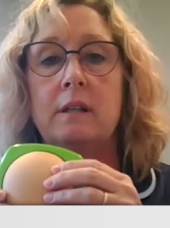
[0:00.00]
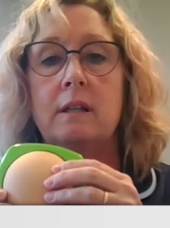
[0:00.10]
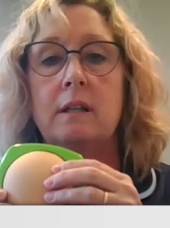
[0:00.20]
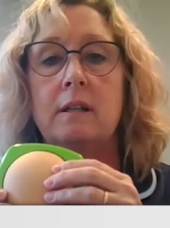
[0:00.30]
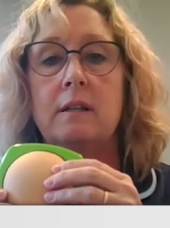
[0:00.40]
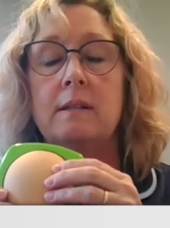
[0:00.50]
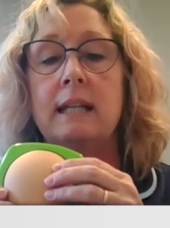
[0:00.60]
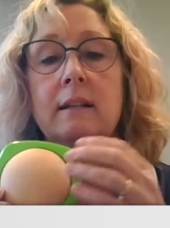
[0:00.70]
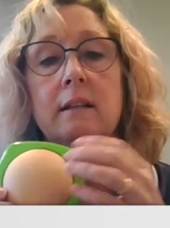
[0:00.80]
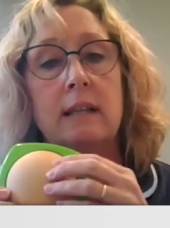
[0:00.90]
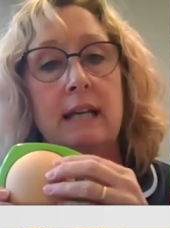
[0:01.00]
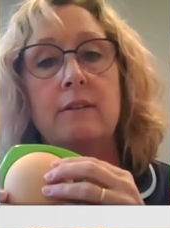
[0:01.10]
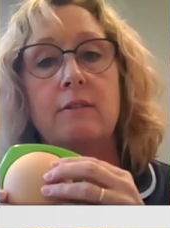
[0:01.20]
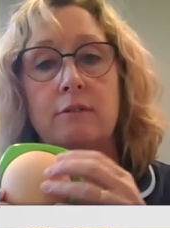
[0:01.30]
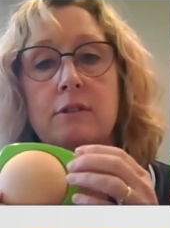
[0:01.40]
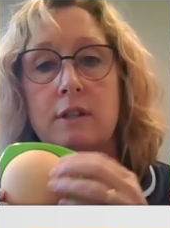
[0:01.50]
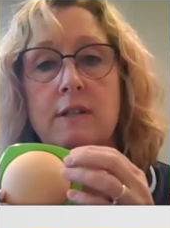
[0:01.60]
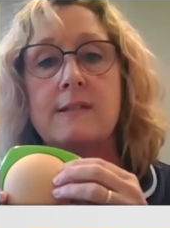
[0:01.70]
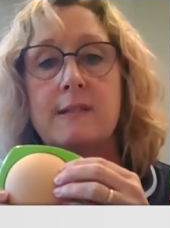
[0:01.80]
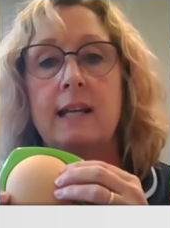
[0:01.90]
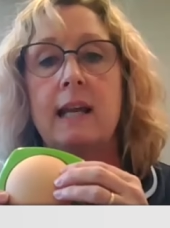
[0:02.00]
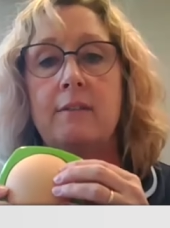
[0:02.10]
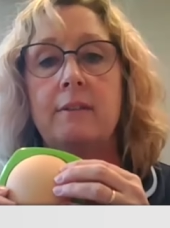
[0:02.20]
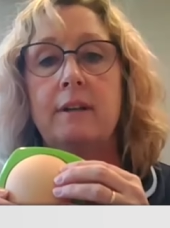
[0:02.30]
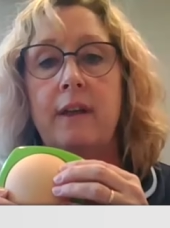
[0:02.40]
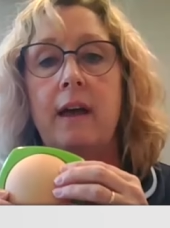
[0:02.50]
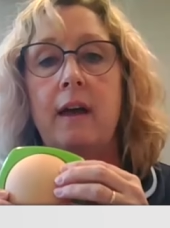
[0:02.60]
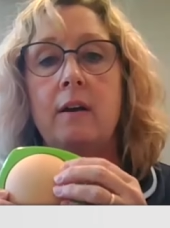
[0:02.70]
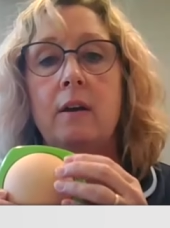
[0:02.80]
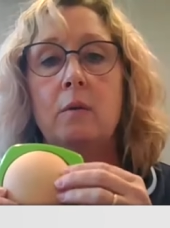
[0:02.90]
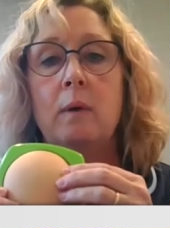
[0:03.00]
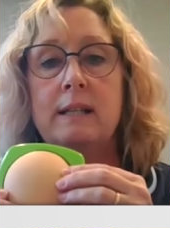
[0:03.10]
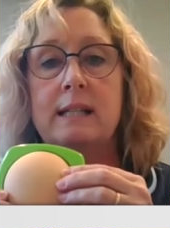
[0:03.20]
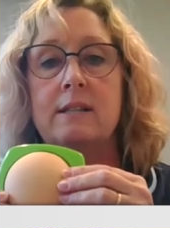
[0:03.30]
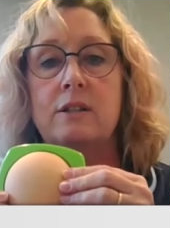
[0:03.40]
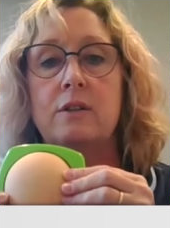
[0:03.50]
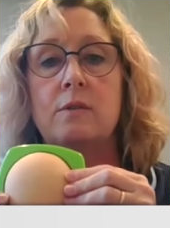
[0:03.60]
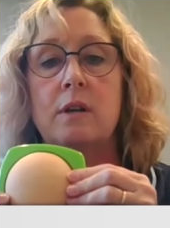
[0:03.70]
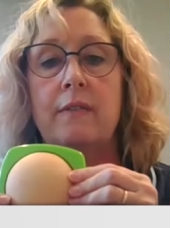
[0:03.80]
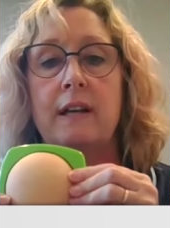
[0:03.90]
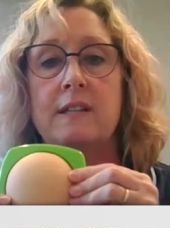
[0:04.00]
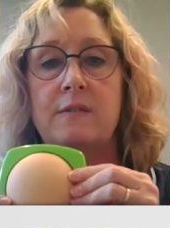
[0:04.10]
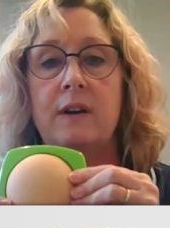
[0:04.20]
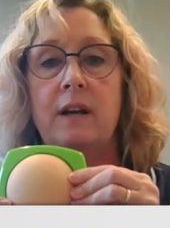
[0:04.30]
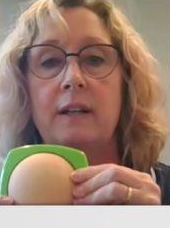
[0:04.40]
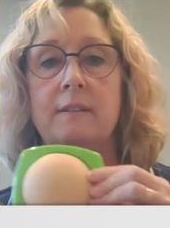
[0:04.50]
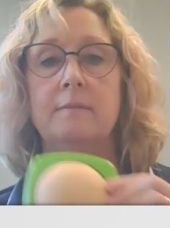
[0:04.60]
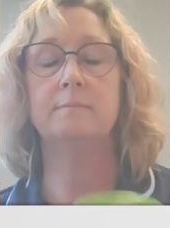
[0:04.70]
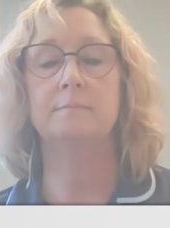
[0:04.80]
the needle into the skin area there where tattoos are, that's fine.